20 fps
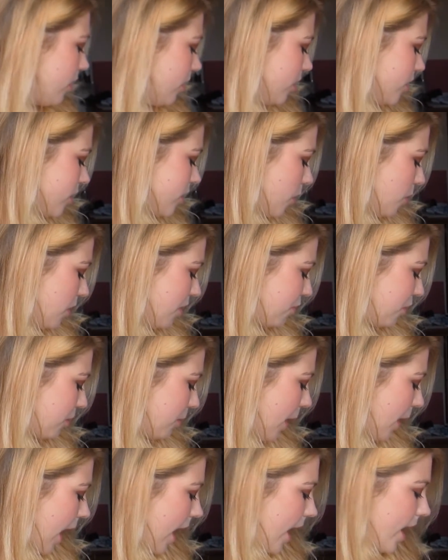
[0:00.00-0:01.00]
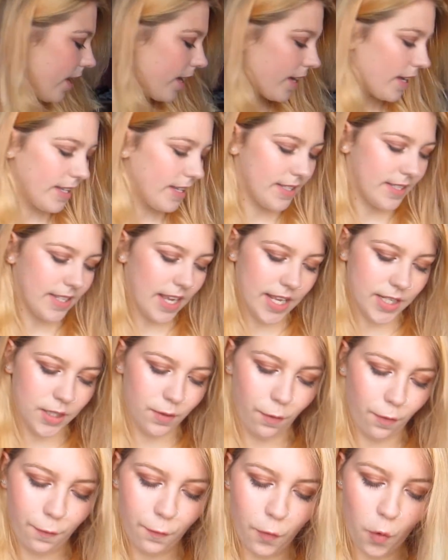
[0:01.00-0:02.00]
So with the bag it says,
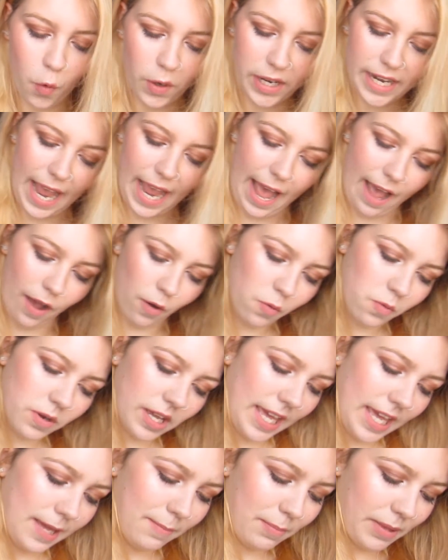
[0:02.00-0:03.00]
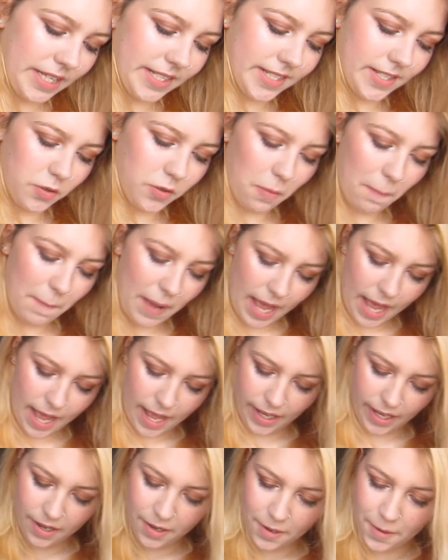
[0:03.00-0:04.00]
for now, keep these in your
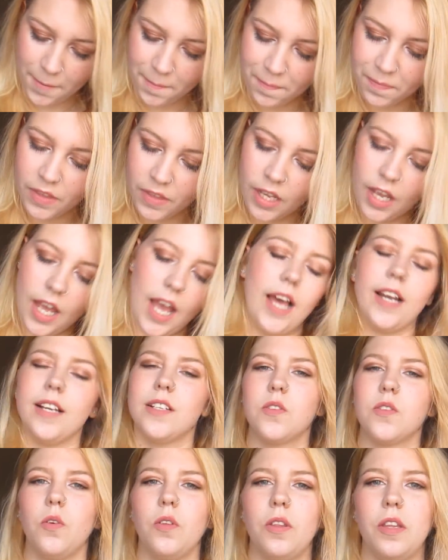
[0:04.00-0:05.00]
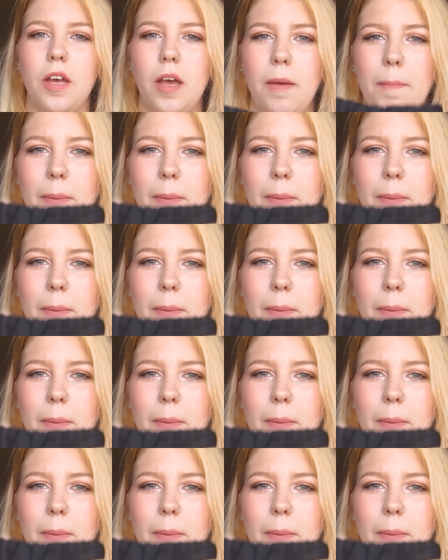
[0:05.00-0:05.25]
bag, and it's got the